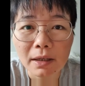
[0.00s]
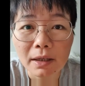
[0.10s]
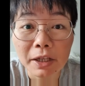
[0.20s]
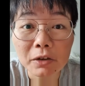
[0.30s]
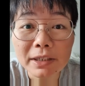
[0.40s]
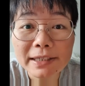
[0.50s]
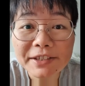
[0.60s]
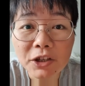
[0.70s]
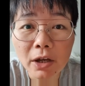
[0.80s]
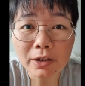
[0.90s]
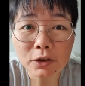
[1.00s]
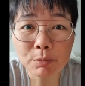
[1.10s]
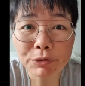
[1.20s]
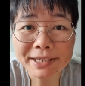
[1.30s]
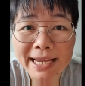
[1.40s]
Hildy decided to
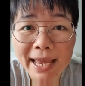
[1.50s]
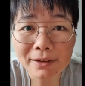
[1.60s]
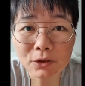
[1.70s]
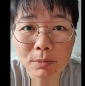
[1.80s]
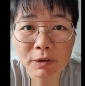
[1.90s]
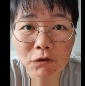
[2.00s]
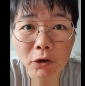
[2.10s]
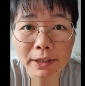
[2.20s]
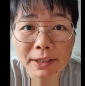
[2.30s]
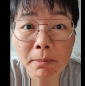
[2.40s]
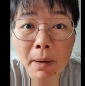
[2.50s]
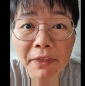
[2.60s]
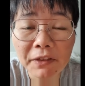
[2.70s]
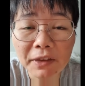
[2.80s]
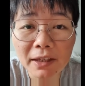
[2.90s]
pretend to be frightened by
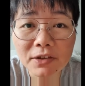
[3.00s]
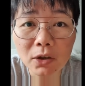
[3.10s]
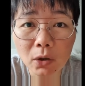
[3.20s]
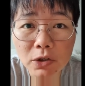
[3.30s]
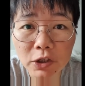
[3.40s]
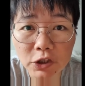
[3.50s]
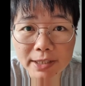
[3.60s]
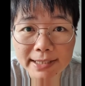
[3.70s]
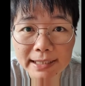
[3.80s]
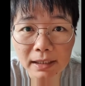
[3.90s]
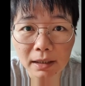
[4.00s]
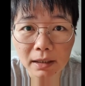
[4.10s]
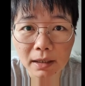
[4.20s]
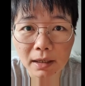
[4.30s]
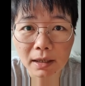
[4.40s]
the next ghost she see.
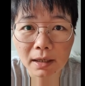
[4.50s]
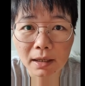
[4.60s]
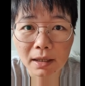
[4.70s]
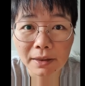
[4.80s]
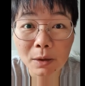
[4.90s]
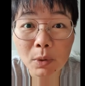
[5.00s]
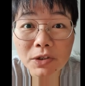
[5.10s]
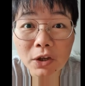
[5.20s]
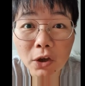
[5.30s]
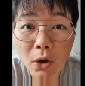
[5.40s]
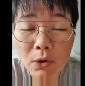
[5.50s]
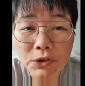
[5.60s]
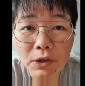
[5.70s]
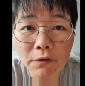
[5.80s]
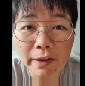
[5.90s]
There was a
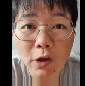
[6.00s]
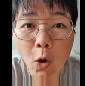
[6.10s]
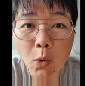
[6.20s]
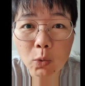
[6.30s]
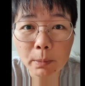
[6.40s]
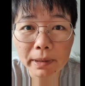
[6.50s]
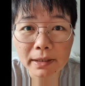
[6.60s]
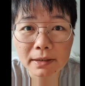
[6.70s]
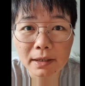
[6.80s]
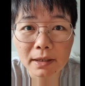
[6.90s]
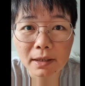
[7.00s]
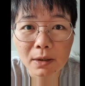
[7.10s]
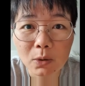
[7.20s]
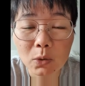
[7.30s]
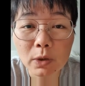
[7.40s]
ghost of an old woman
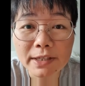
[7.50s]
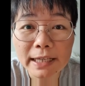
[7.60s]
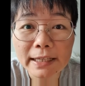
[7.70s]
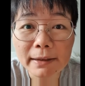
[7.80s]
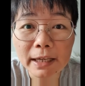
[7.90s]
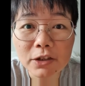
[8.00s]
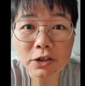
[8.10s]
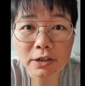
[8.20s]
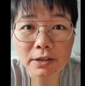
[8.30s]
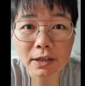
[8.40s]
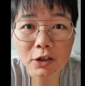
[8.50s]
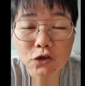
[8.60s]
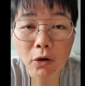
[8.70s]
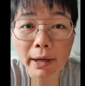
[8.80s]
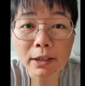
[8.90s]
who was in the kitchen
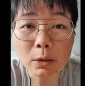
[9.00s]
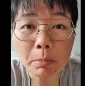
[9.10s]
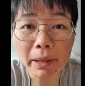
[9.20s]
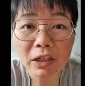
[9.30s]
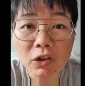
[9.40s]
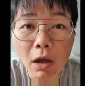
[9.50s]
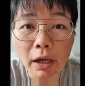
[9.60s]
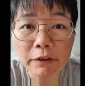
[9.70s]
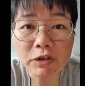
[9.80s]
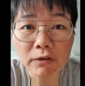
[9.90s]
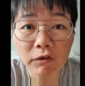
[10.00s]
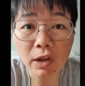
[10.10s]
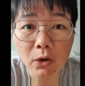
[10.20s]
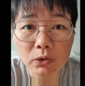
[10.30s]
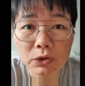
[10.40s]
trying to make knives
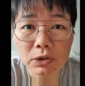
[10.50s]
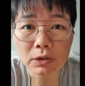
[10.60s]
float.